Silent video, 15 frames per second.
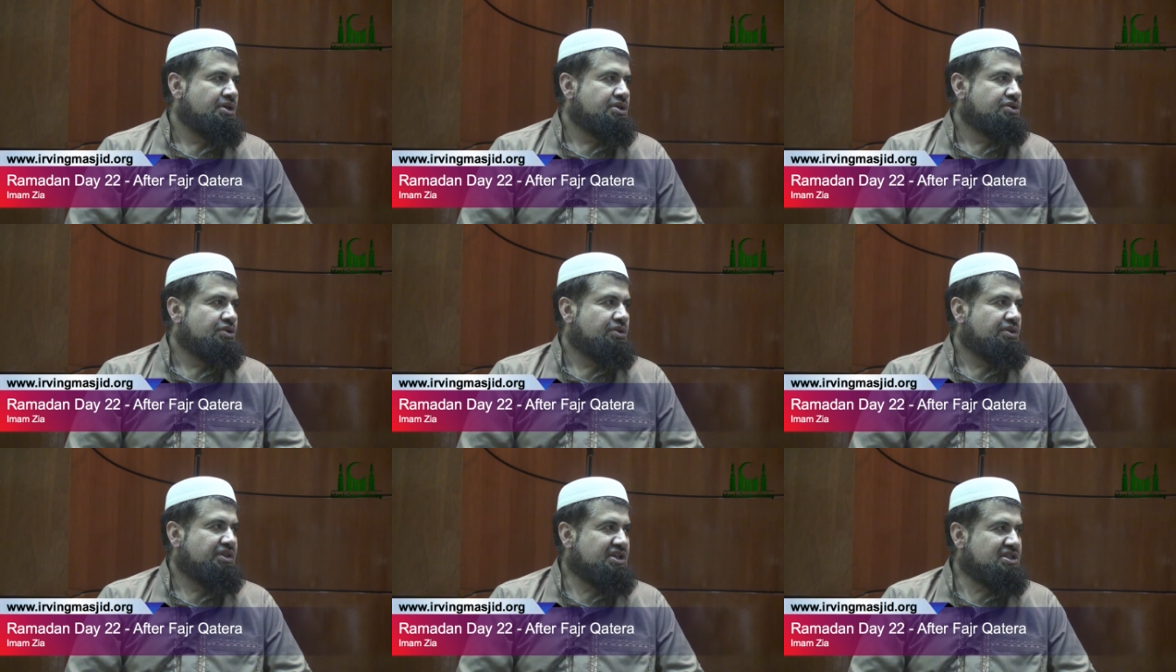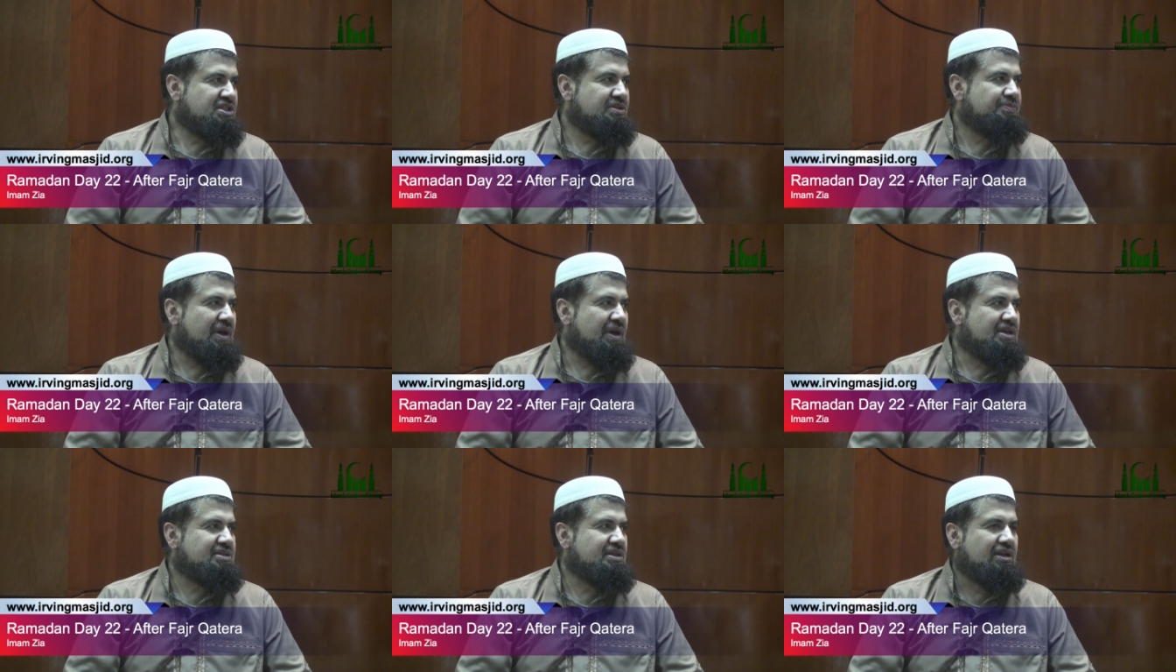So this
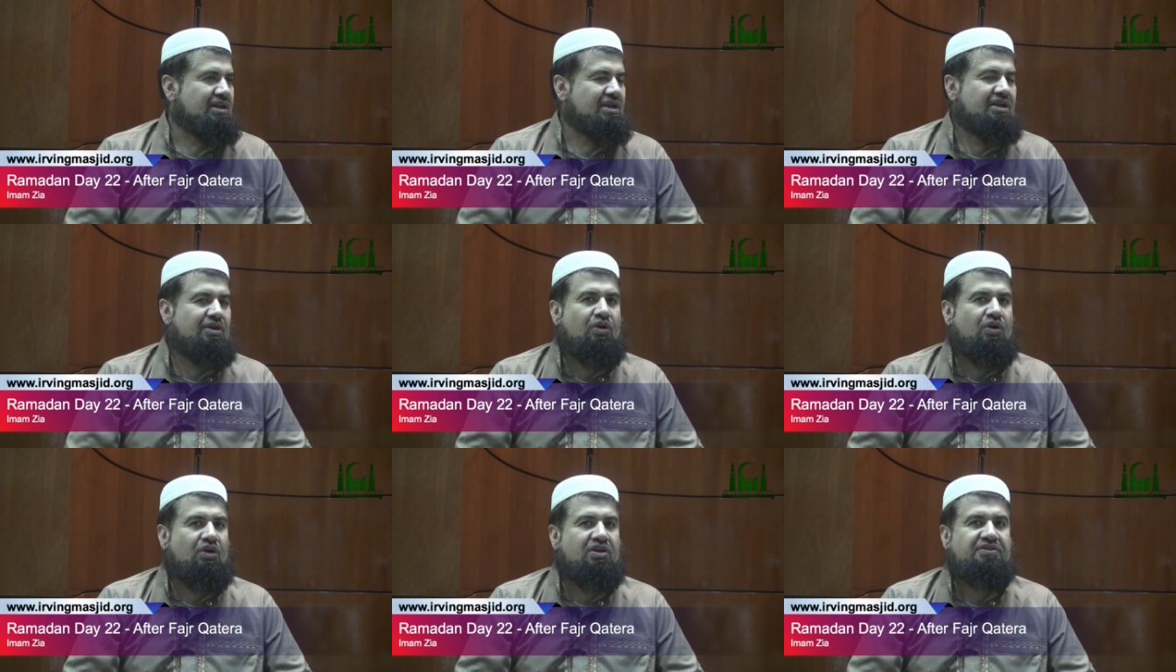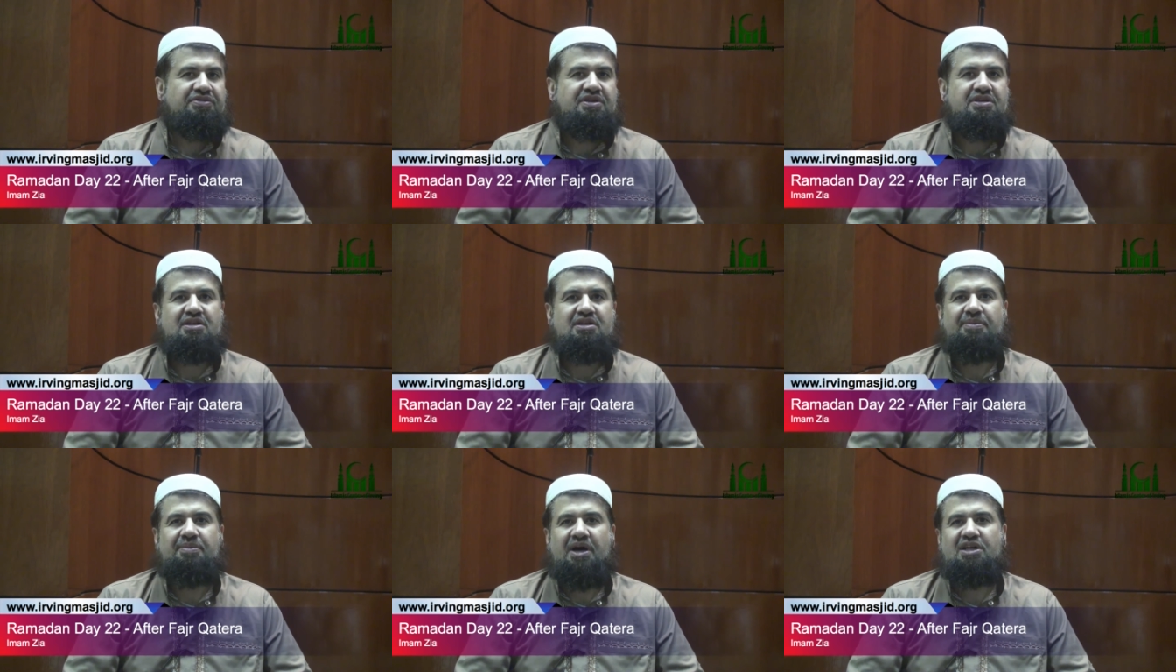basically, all of these
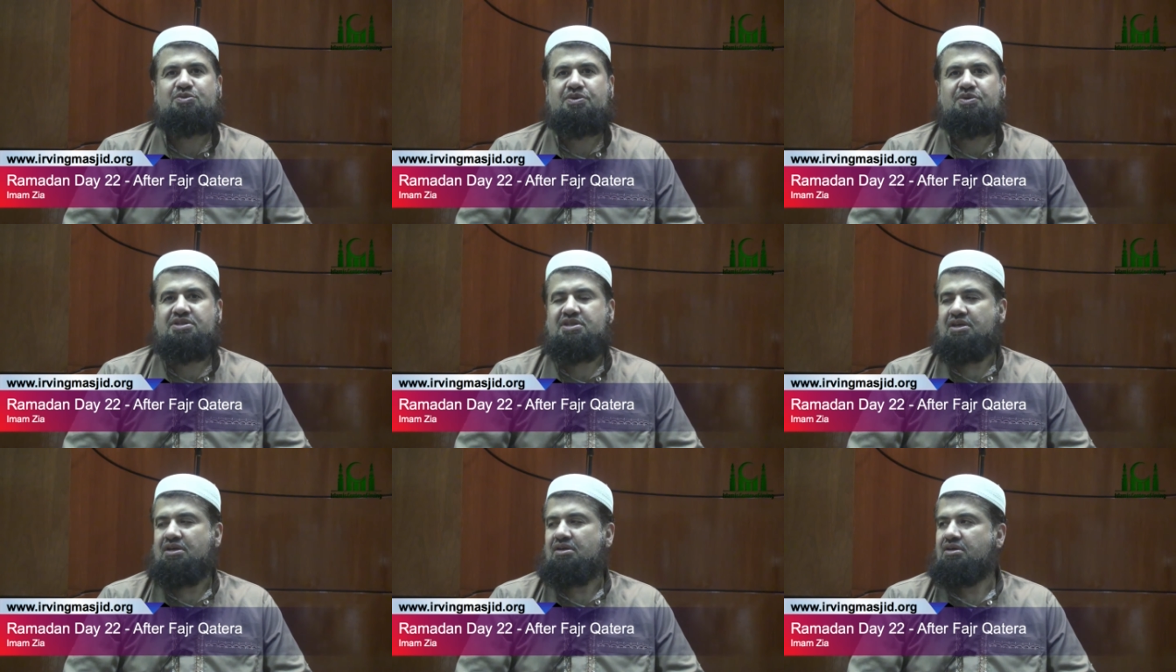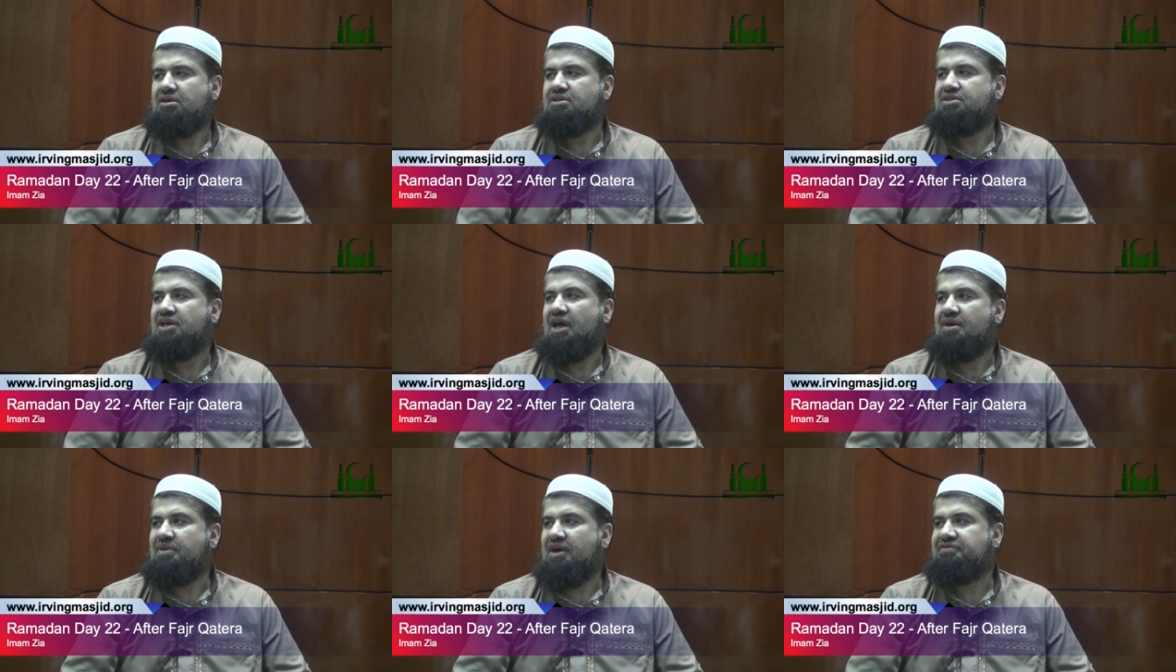commands we see
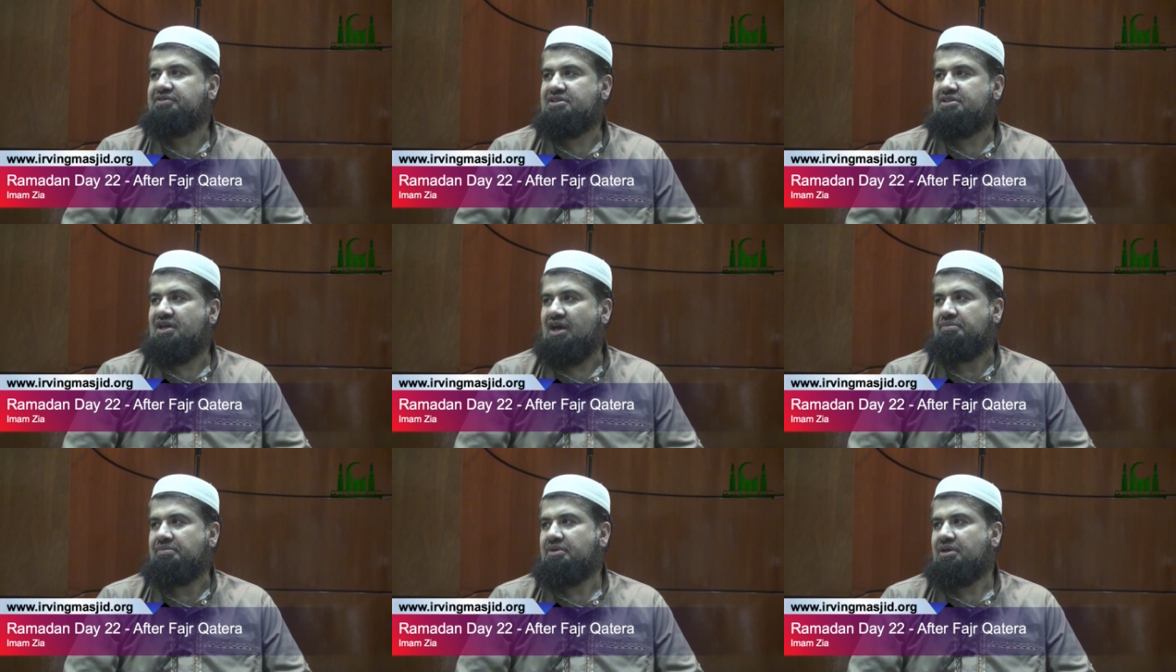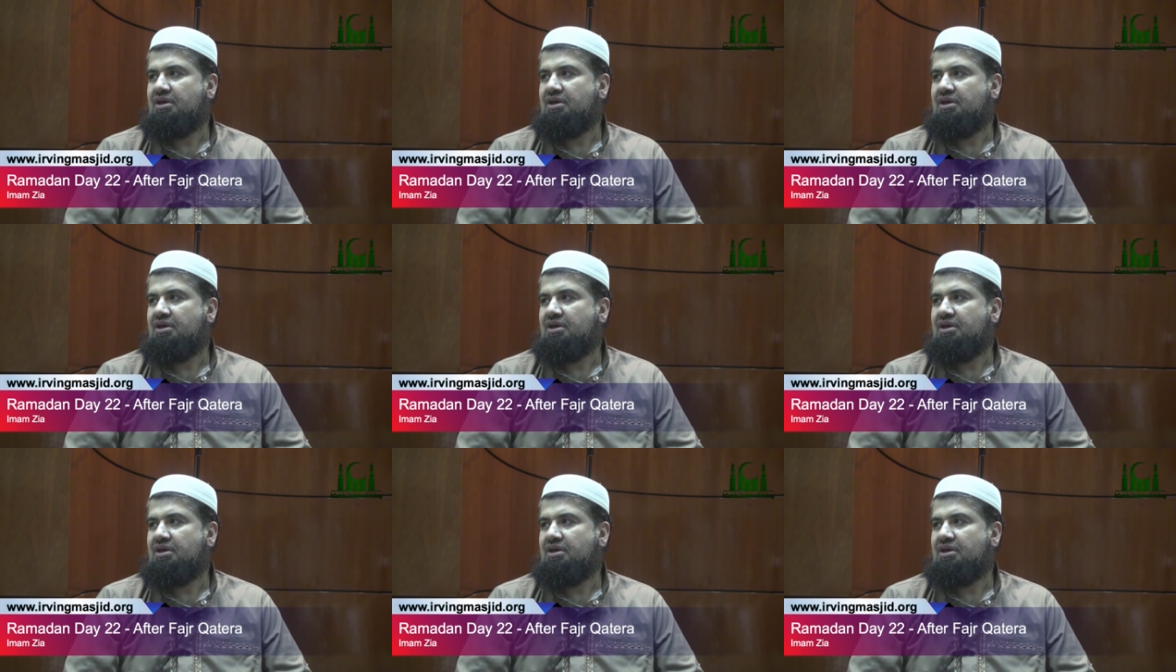time after time.